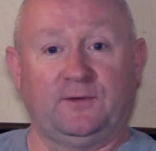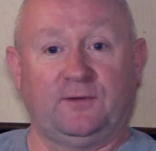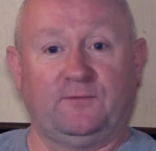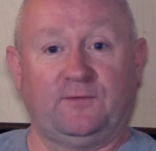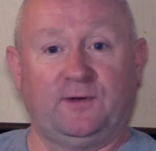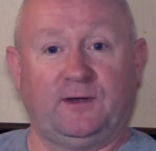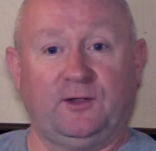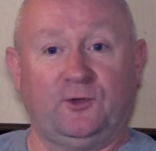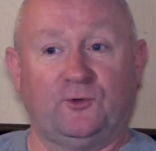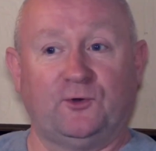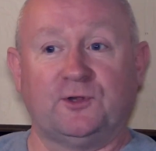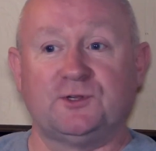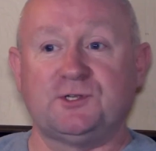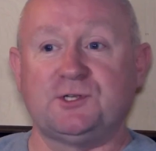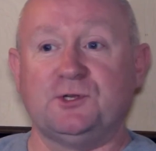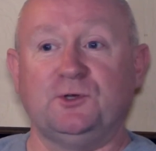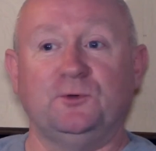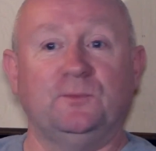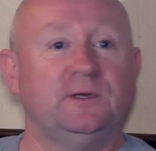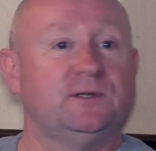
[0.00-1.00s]
very
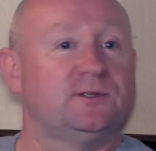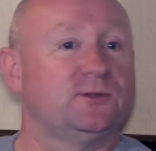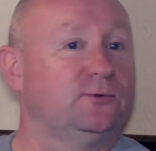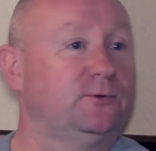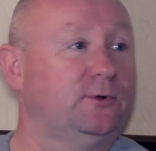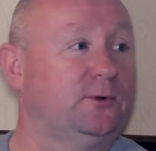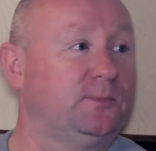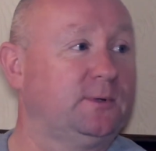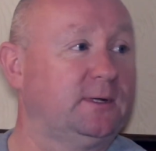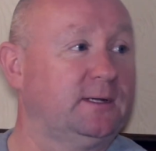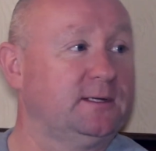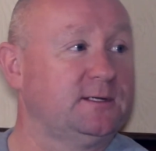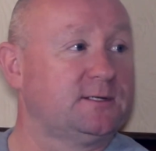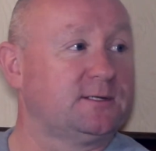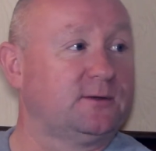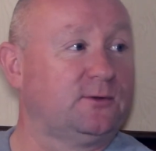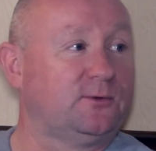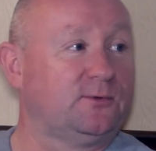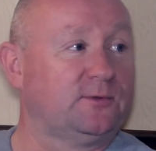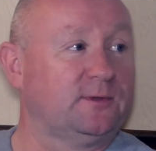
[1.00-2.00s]
unassuming sort of
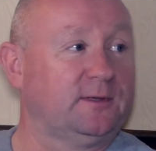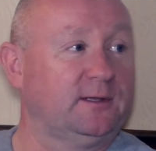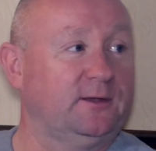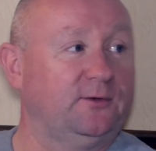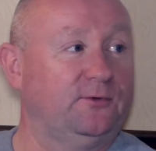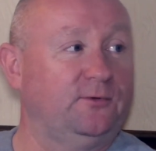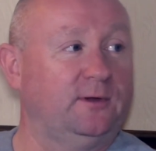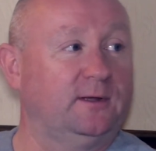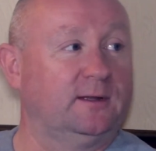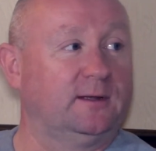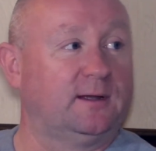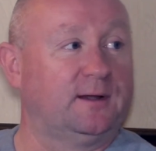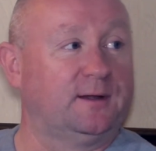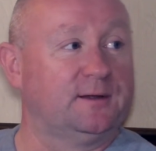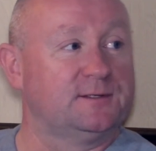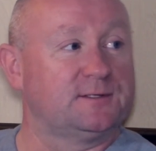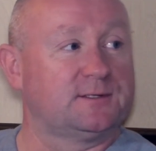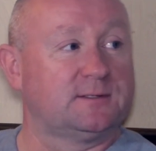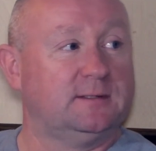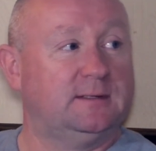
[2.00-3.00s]
place. I don't think you'd
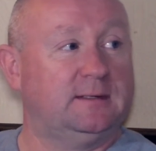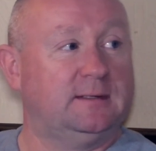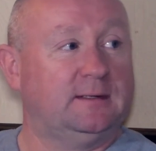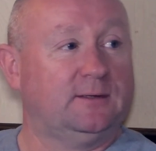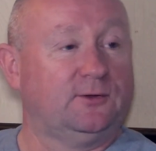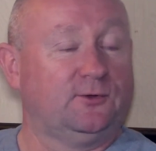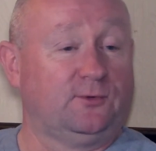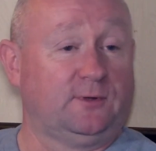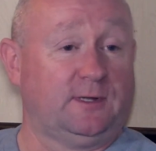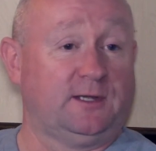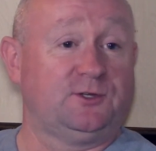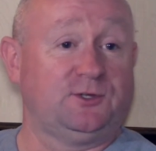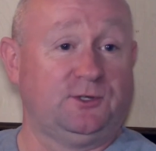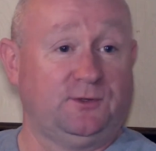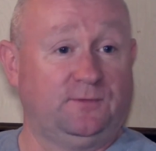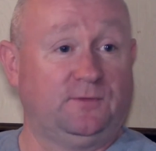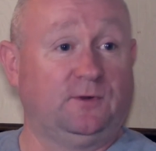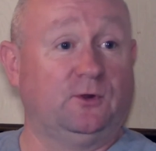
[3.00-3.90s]
realise, unless you've